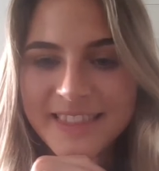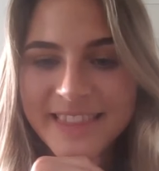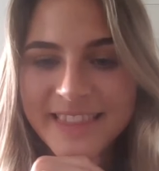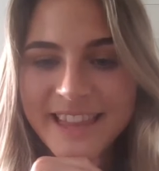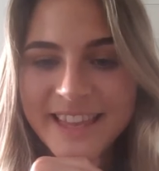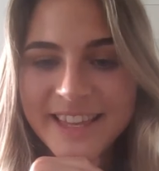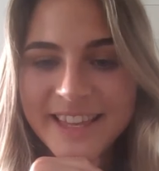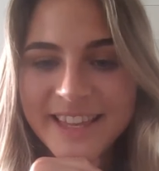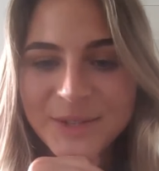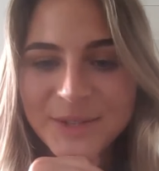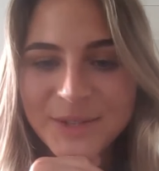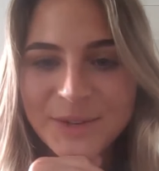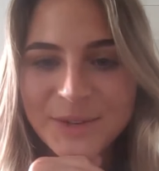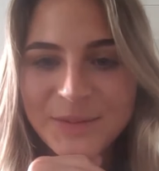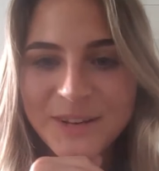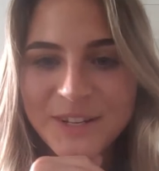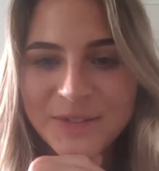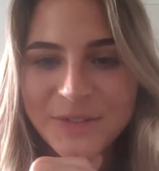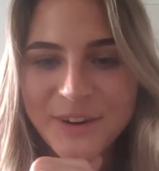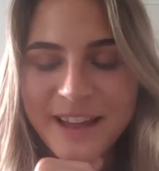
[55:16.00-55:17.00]
Thank you
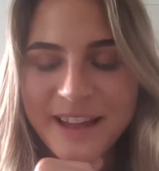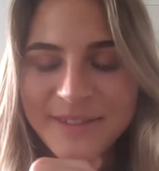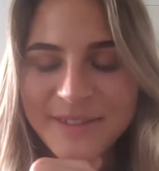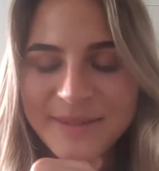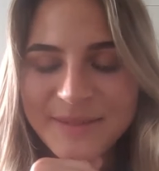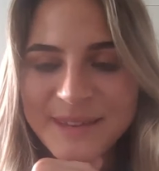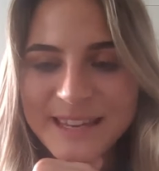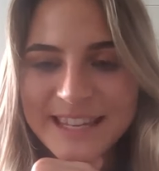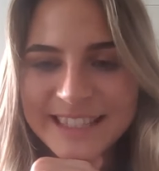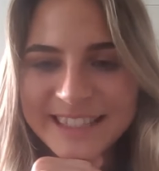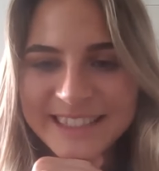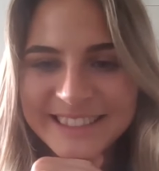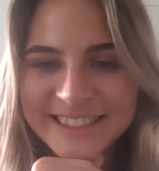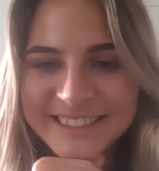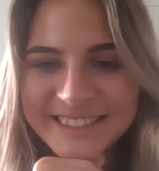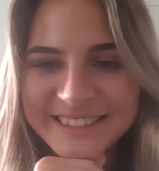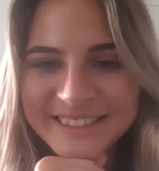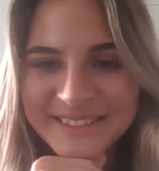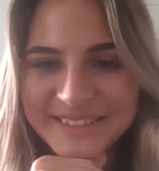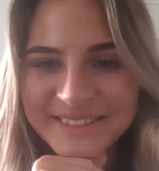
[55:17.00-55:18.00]
so much for having me.